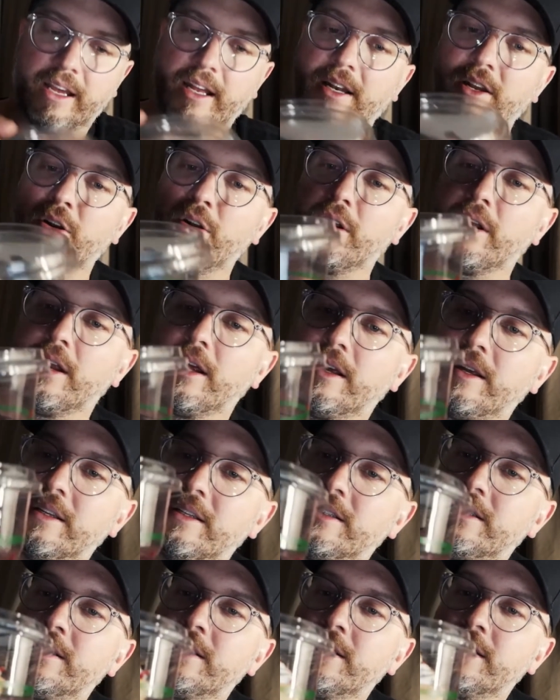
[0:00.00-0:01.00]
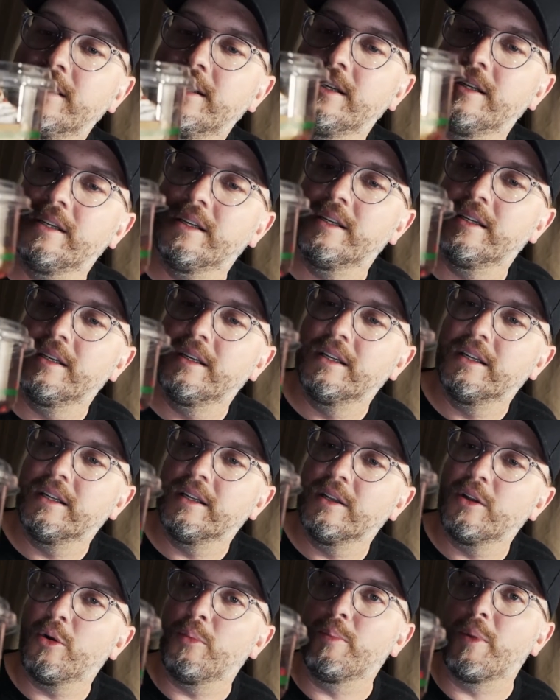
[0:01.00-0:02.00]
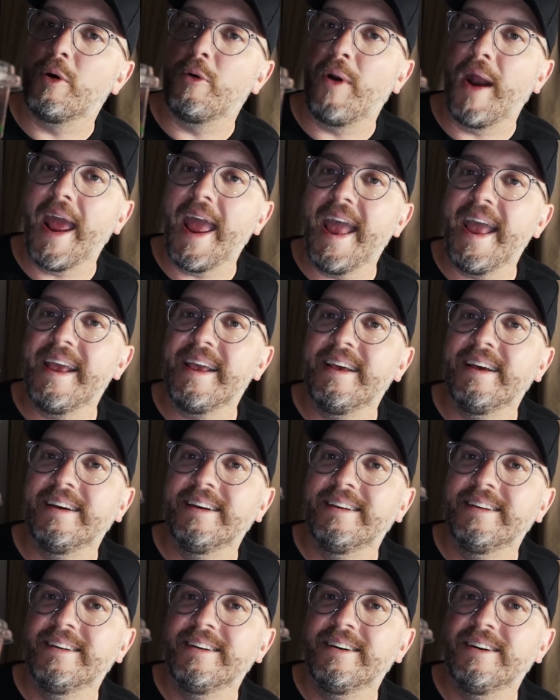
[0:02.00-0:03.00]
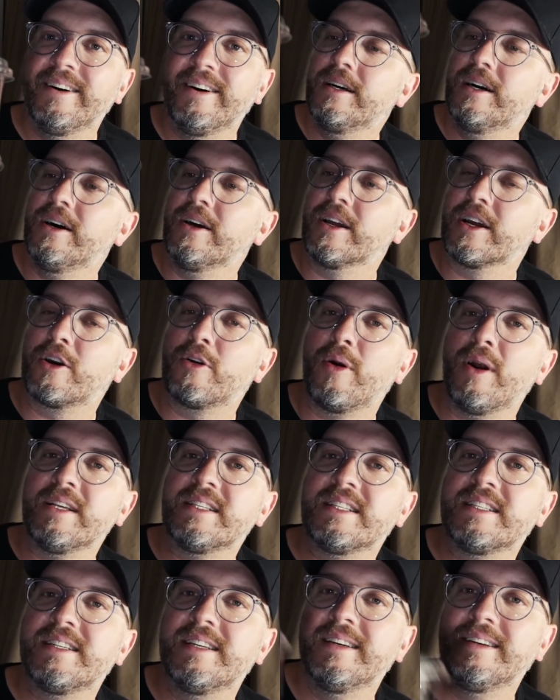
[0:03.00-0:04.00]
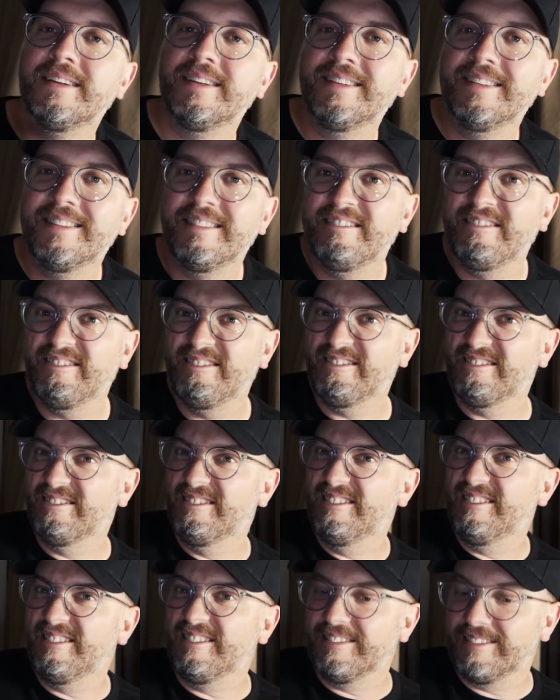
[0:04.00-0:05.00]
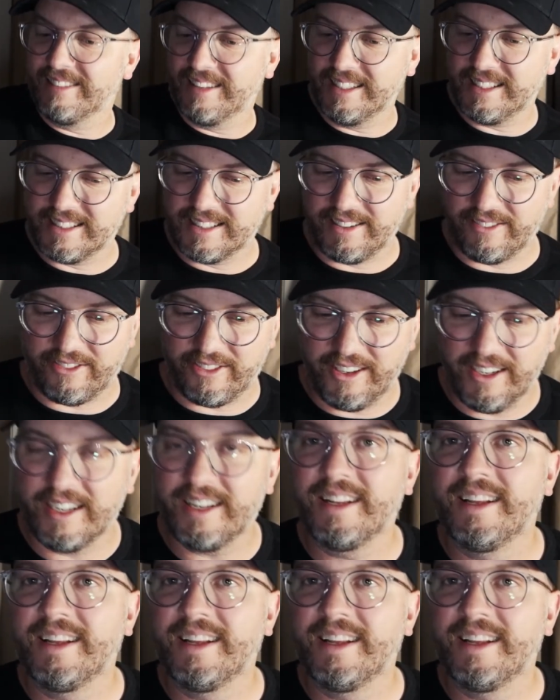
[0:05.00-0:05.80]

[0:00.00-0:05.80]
a little meringue on a crust. Ooh, that's different.